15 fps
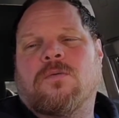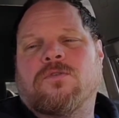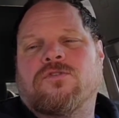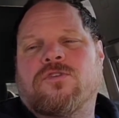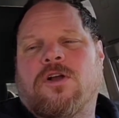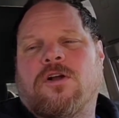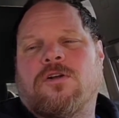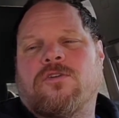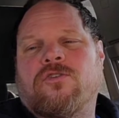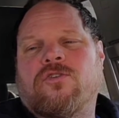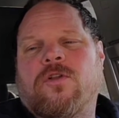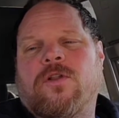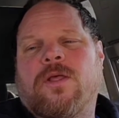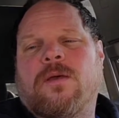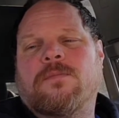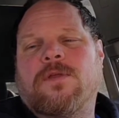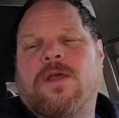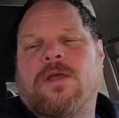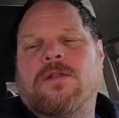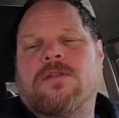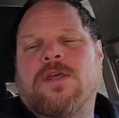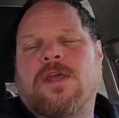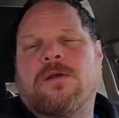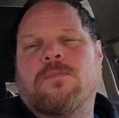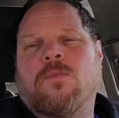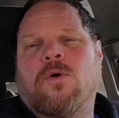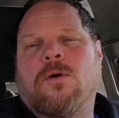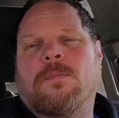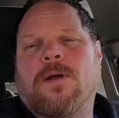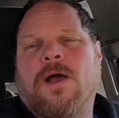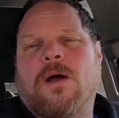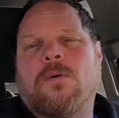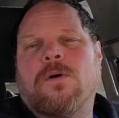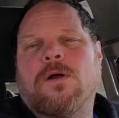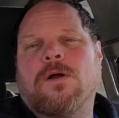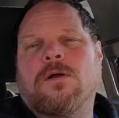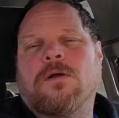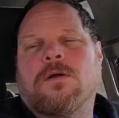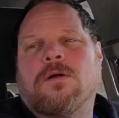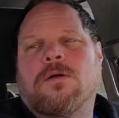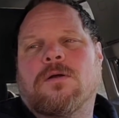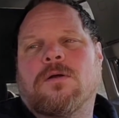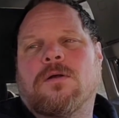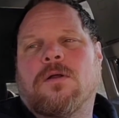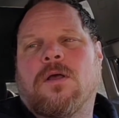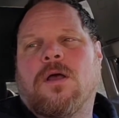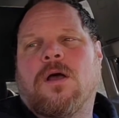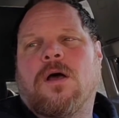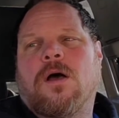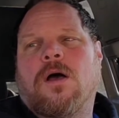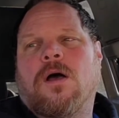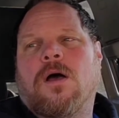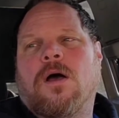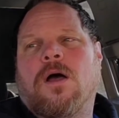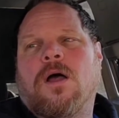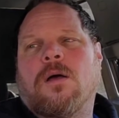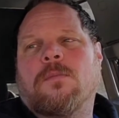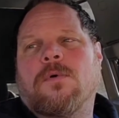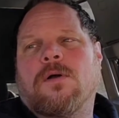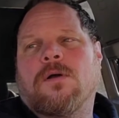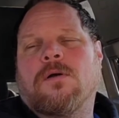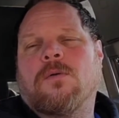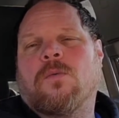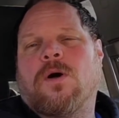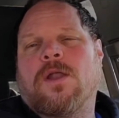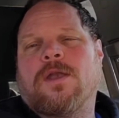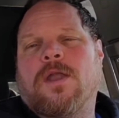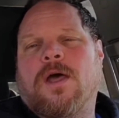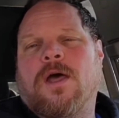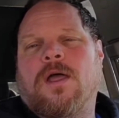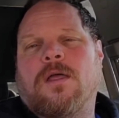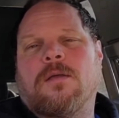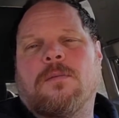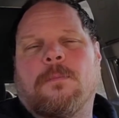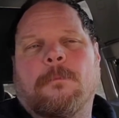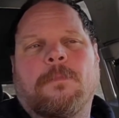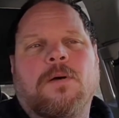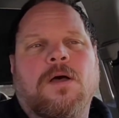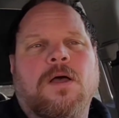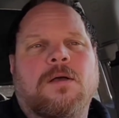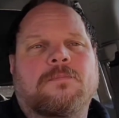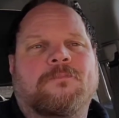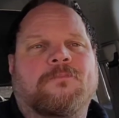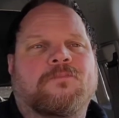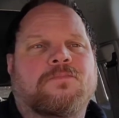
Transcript: starters in them that take more power, or whatnot, but